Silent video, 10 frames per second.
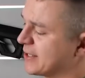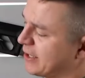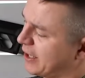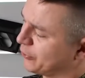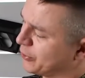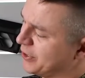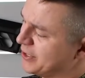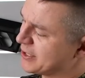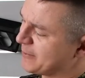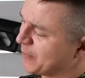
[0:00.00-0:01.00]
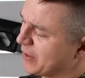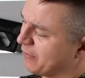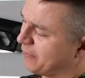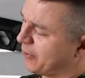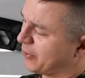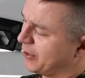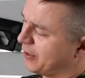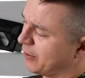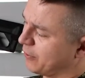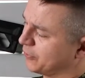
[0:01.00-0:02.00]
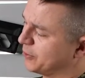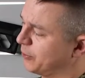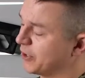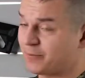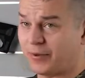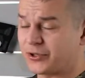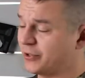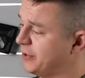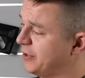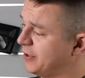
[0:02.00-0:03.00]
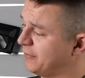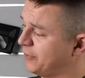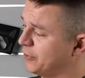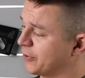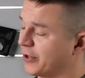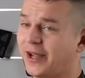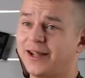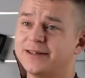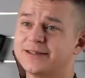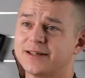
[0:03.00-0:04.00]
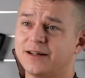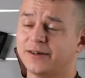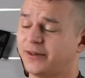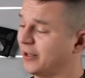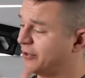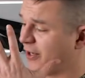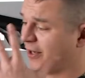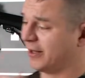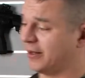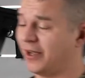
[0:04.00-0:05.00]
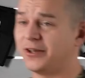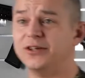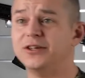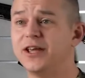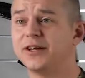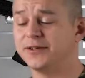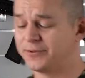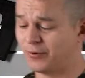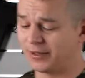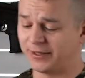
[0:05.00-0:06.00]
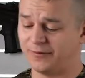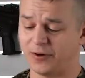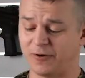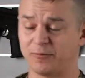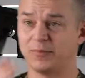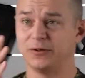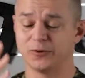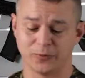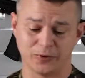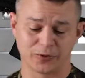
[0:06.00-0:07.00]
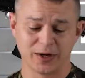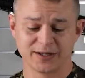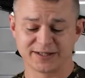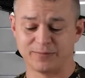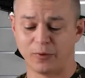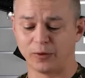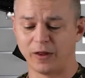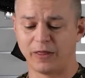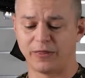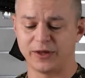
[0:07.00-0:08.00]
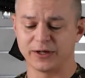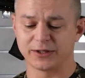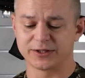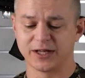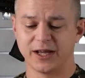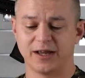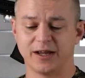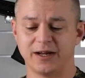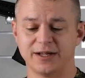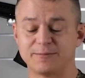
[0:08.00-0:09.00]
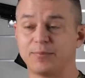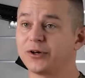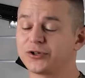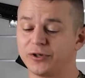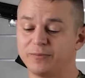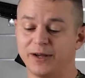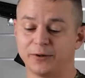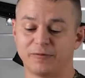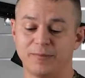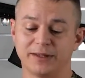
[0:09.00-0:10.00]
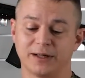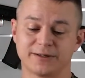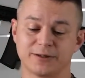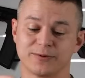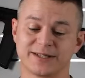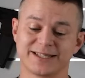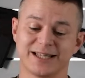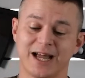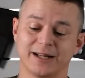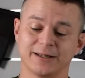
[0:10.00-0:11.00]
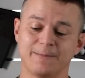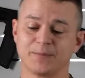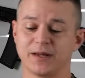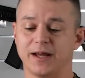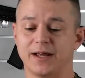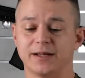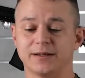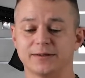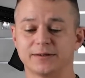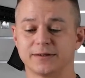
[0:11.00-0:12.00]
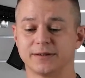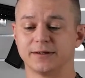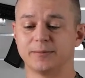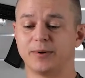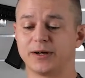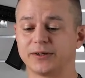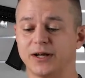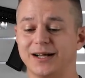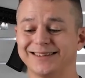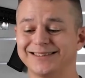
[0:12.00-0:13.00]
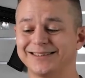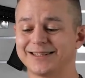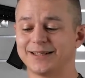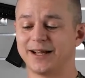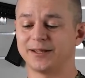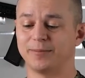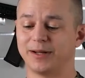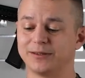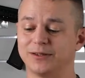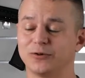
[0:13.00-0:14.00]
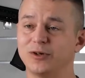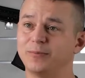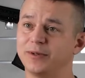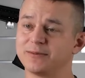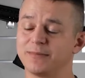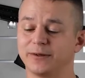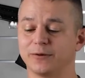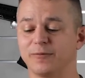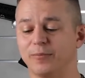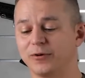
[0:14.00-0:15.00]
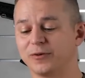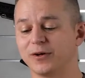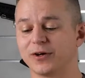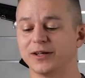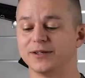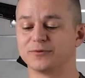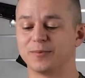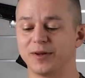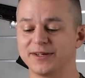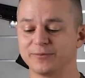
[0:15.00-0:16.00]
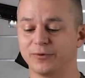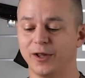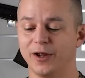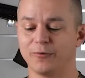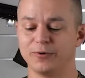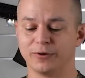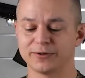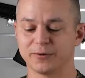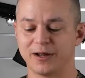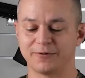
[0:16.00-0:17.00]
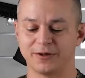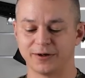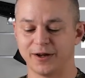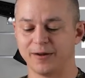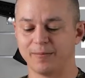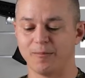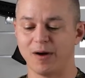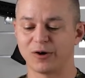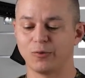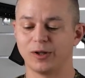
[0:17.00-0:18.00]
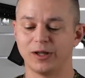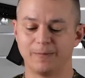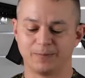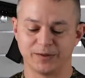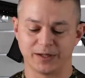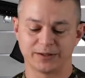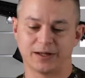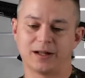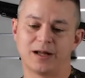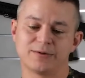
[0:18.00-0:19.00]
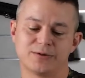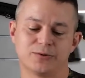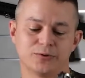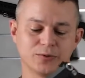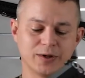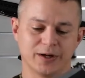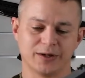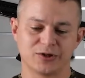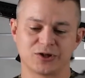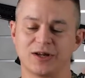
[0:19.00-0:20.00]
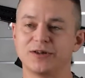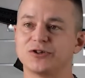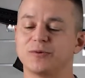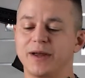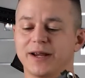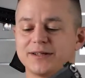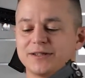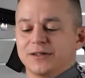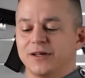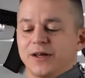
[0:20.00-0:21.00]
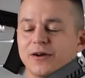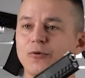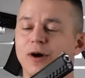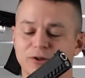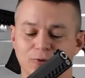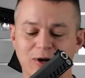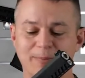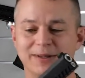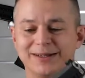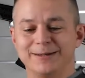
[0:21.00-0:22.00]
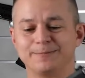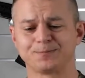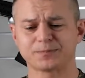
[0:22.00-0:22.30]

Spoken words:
slide release, very comfortable, especially if your hands are not like Yeti's one, if you have medium or small fingers. It's partially made of metal, so slide and the part under the slide, but the grip is made of polymer and it's replaceable. We also have here magwell that allows you to change the magazine quite rapidly,